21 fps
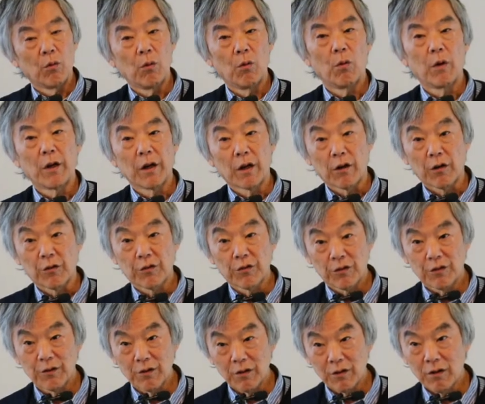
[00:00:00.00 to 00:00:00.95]
when our,
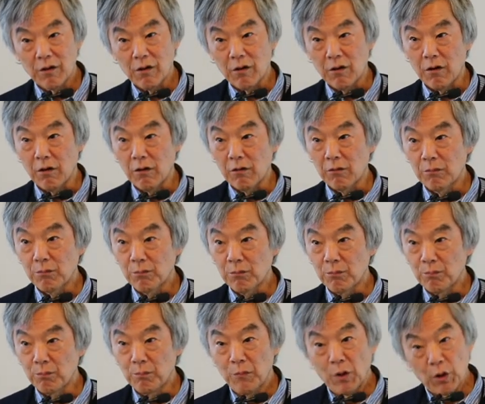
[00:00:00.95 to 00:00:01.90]
our
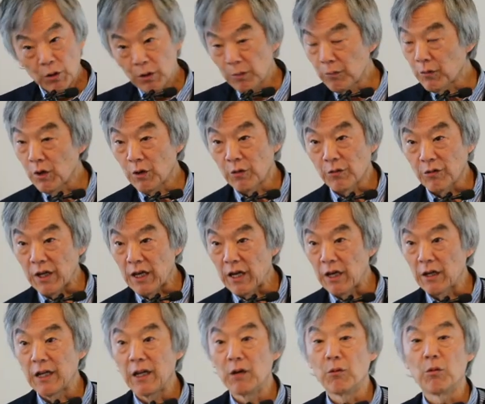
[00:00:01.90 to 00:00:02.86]
the modem goes
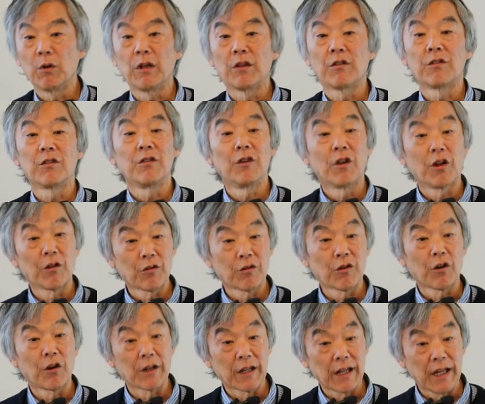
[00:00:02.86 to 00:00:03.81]
out and we
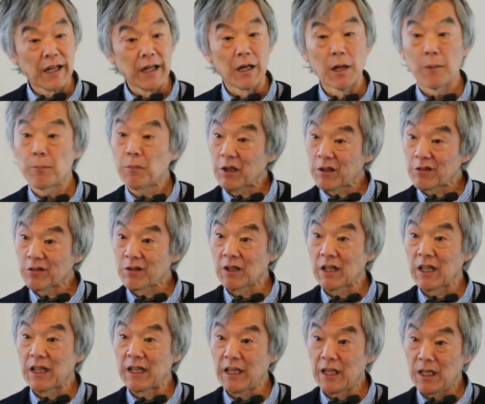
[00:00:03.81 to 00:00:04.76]
start getting a
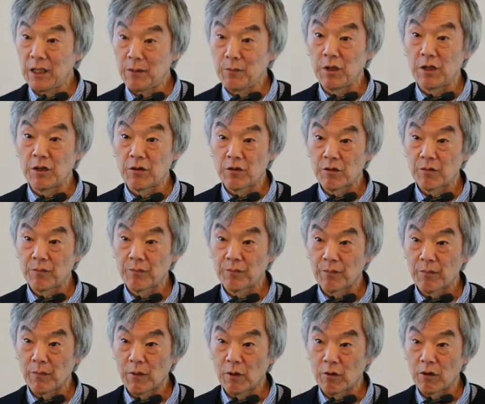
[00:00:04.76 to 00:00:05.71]
pixelated image,
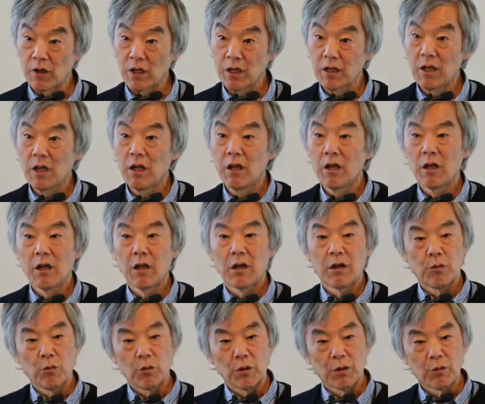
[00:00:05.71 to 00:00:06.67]
right?
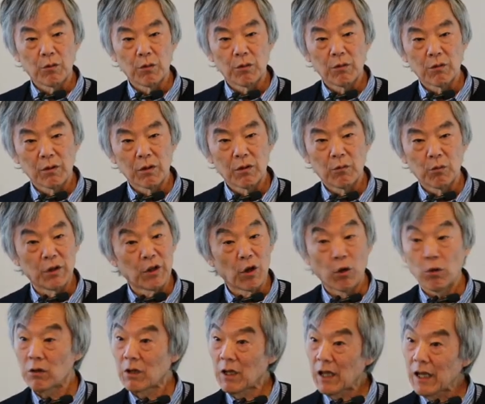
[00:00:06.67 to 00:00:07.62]
We
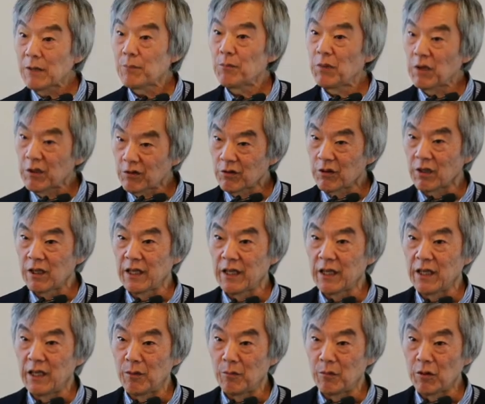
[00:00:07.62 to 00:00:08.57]
don't like
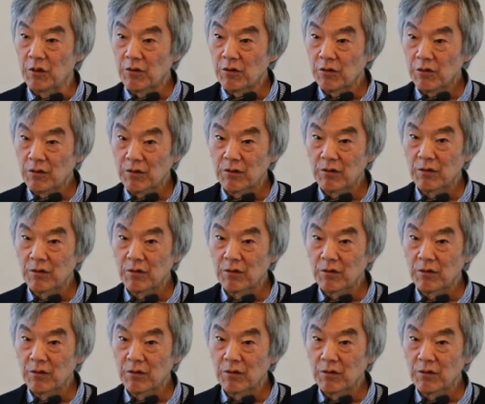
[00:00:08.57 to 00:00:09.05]
pixelated images